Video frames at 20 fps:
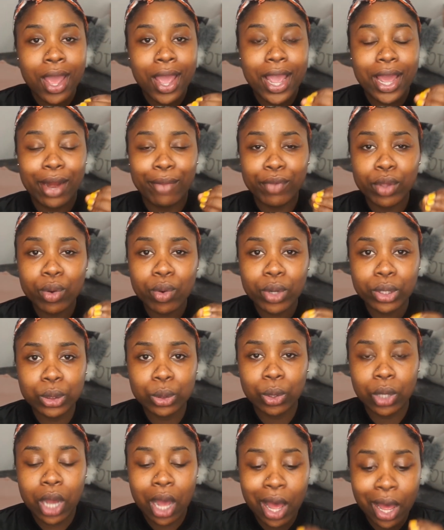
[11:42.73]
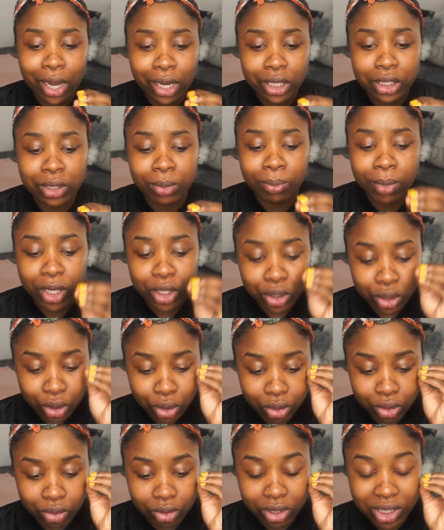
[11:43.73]
And if you're going to a college, make sure
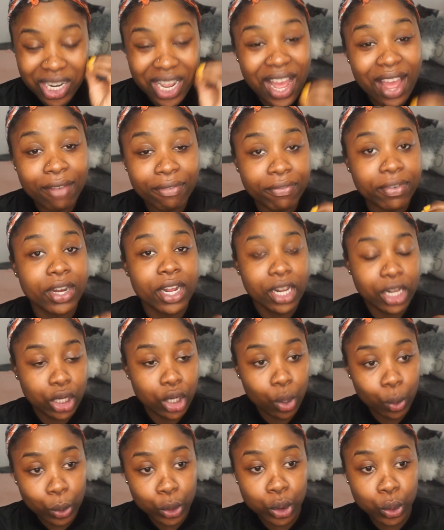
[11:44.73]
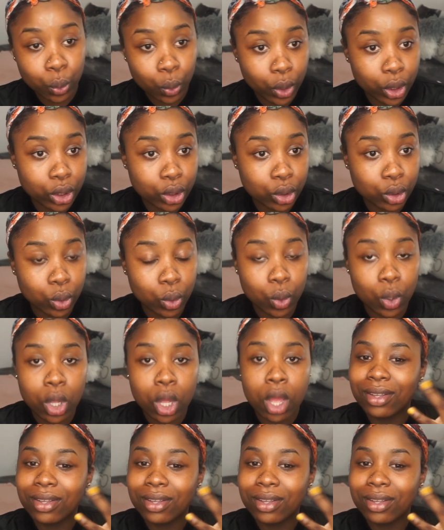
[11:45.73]
you definitely know what you want to do.